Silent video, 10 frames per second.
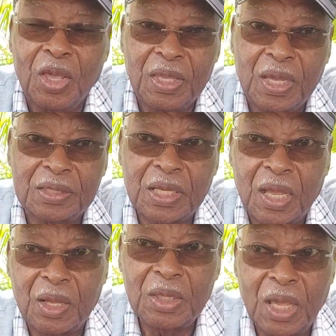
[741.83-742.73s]
Yes,
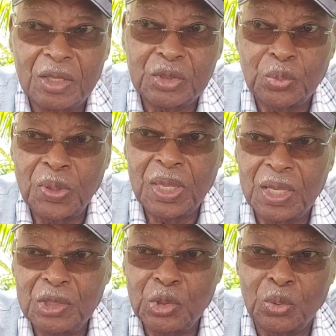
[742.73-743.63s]
yes, we
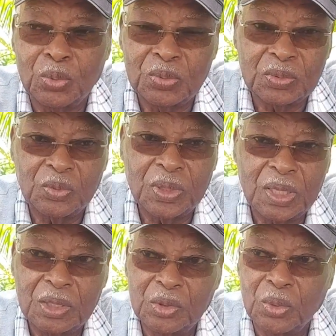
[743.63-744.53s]
can do.
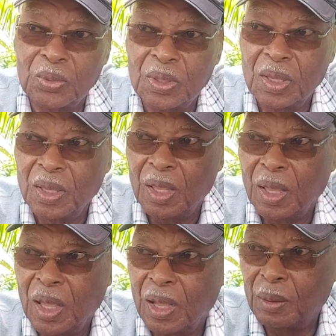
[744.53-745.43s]

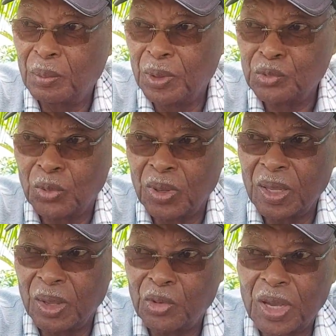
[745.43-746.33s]
But
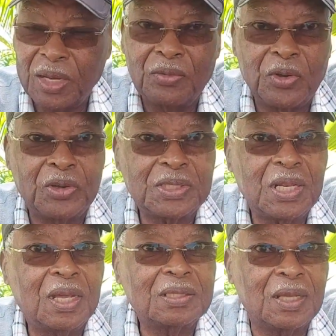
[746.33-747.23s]
we're kind of very
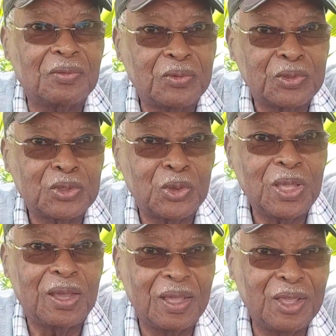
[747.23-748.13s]
selective. So
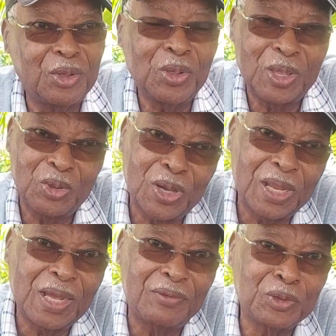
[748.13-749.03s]
you
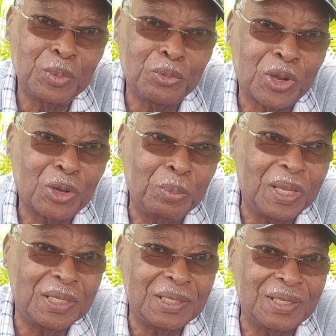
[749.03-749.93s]
kind of have to be
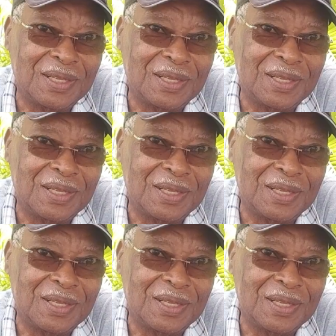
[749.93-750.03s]
recommended.